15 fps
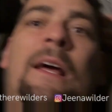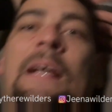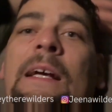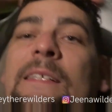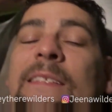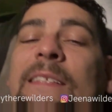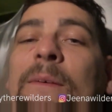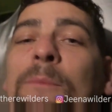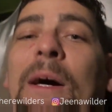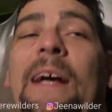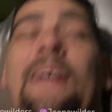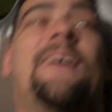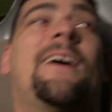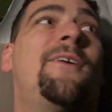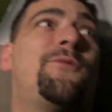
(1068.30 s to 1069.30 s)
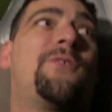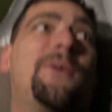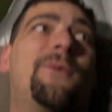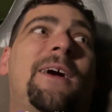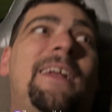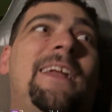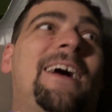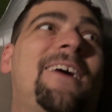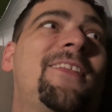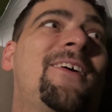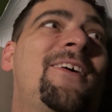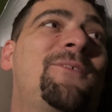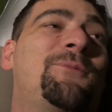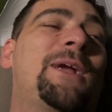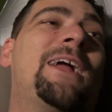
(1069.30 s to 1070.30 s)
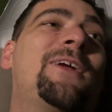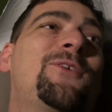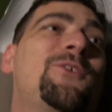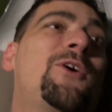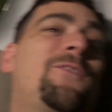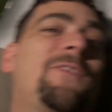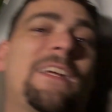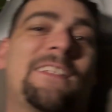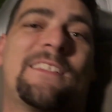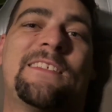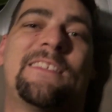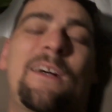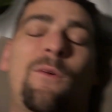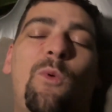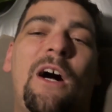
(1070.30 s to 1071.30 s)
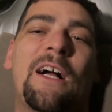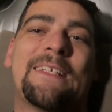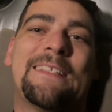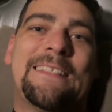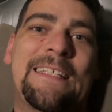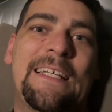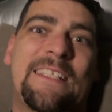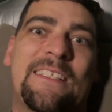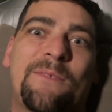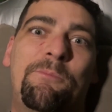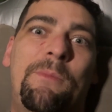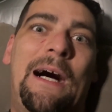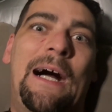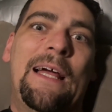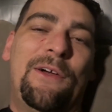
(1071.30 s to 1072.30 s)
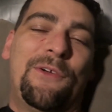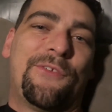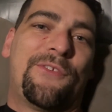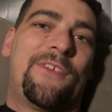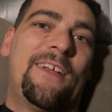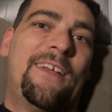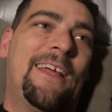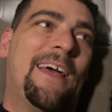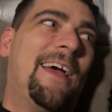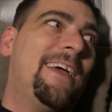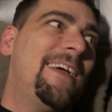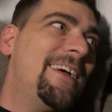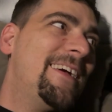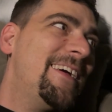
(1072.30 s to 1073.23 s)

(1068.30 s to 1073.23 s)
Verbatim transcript: Semi-comfy right now, though. But I don't know if that's because I walked 6 miles today.